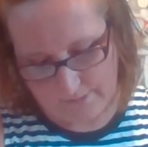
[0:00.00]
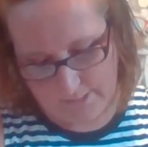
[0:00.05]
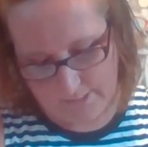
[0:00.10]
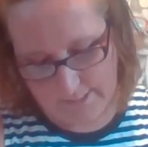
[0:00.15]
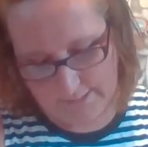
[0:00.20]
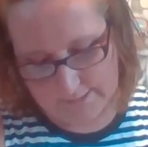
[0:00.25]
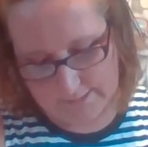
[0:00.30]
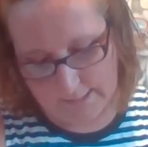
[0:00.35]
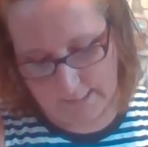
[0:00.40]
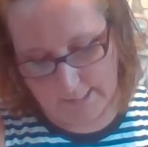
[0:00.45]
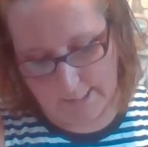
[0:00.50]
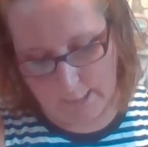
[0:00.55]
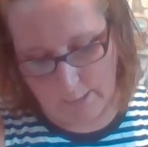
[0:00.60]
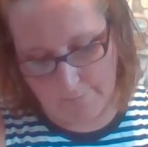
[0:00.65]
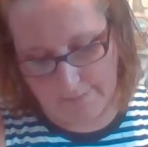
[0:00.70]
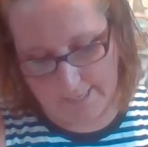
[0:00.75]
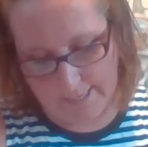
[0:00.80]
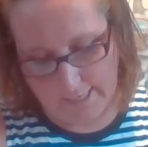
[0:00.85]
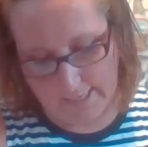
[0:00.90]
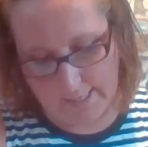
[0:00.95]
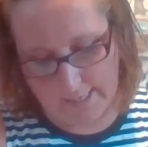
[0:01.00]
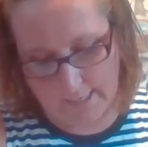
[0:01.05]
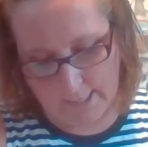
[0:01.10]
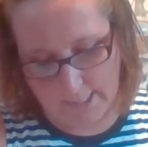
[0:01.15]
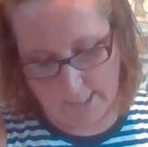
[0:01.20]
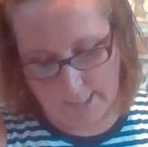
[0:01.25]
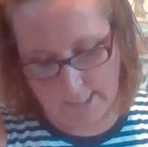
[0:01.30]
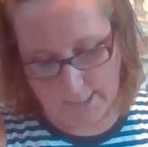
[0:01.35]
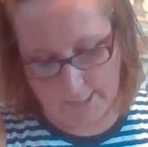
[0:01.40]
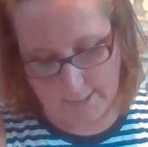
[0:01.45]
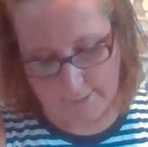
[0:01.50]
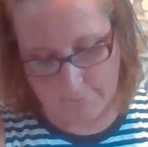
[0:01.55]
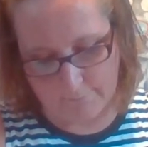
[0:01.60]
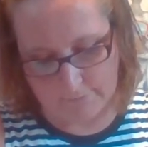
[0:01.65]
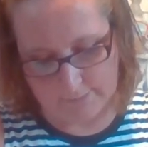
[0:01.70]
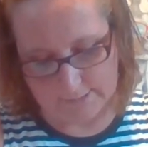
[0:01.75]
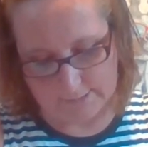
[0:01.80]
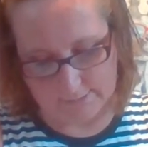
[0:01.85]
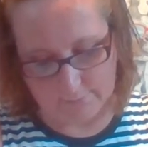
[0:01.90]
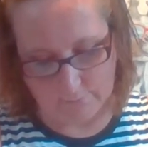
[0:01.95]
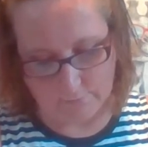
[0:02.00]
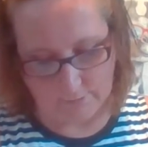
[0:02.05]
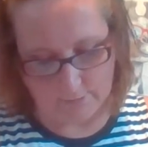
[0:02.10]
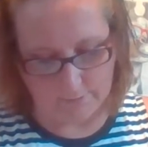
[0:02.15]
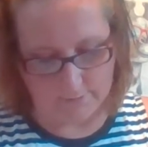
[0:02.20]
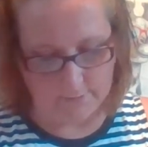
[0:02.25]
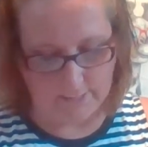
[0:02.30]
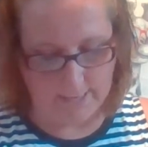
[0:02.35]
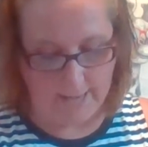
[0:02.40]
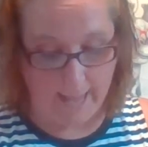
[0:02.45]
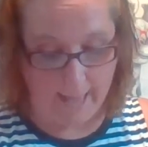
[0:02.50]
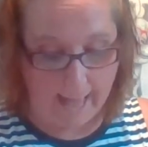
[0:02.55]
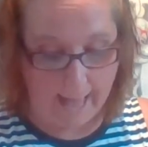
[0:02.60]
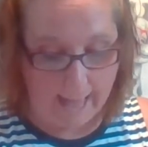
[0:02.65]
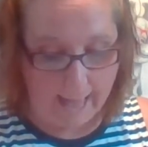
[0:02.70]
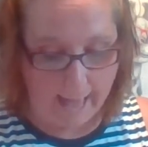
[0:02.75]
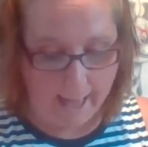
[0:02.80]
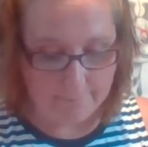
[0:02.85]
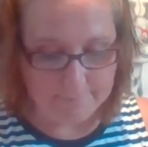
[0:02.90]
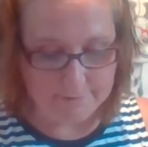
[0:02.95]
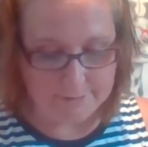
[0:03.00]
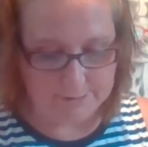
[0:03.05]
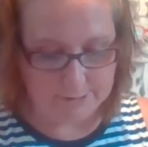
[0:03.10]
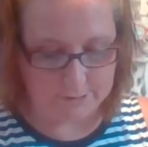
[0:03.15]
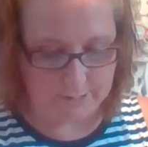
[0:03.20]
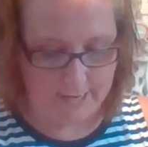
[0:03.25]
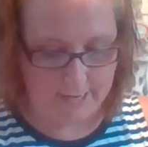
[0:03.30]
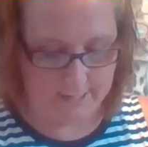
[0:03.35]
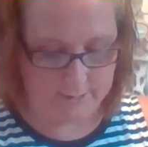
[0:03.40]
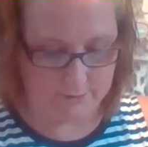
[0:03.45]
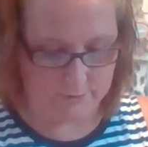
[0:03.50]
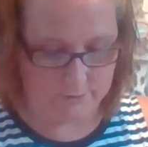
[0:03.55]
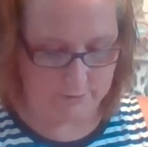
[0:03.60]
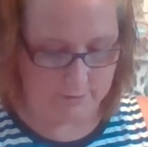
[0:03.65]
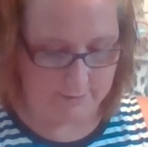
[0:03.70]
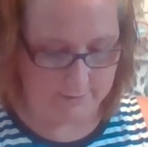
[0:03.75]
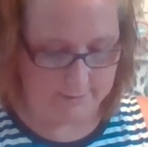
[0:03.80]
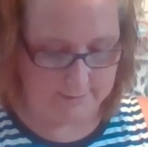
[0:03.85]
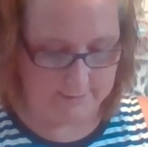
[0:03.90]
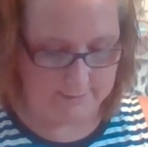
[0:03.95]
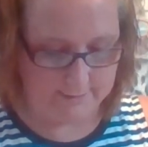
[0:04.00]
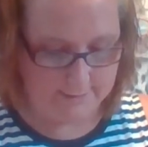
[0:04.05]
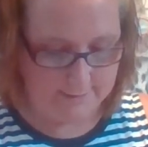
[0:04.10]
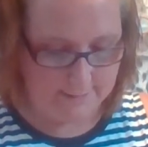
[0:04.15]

It's a little bit, what's the word? Abstract drawing.